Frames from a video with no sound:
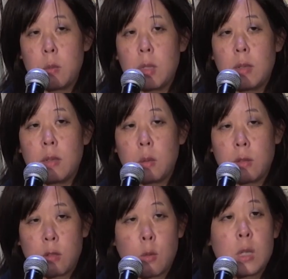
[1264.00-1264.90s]
because there
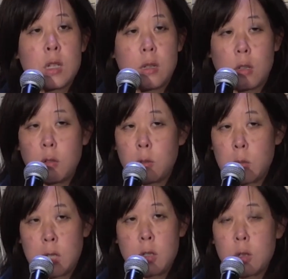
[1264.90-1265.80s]
was so much there for
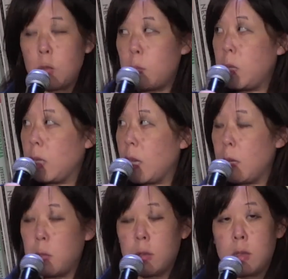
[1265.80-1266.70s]
me in terms of being
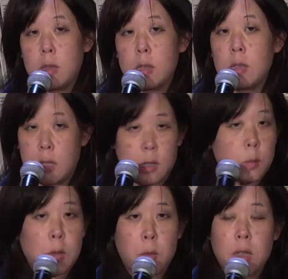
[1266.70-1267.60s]
able to connect
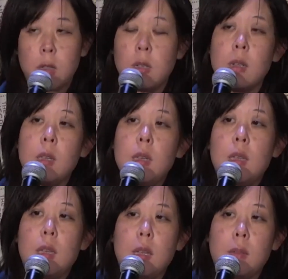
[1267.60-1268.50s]
to my mother.
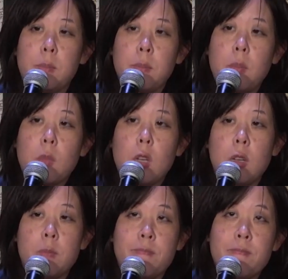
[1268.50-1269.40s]
And
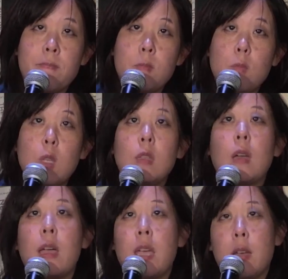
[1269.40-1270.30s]

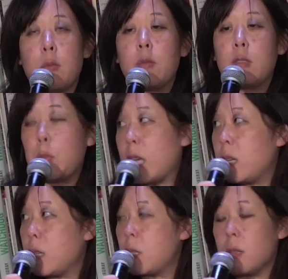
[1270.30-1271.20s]
I have
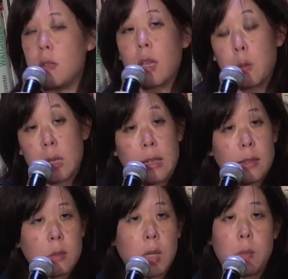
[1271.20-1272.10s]
Spanish and
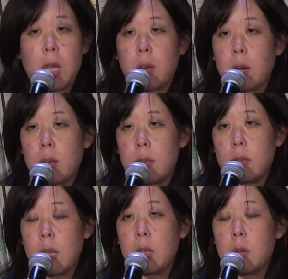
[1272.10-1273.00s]
Taiwanese in my background
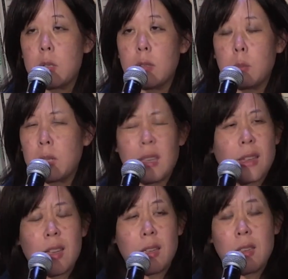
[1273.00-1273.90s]
as languages, but
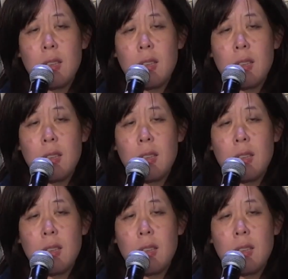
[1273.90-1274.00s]
and